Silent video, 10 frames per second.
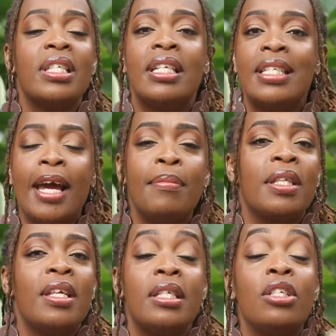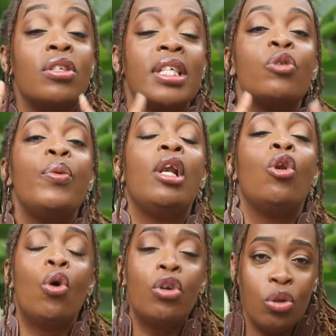the times and the seasons that we
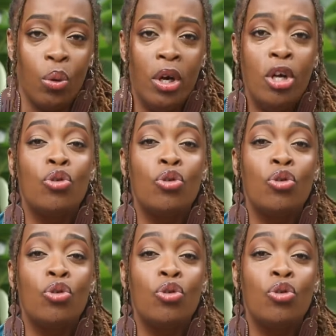look to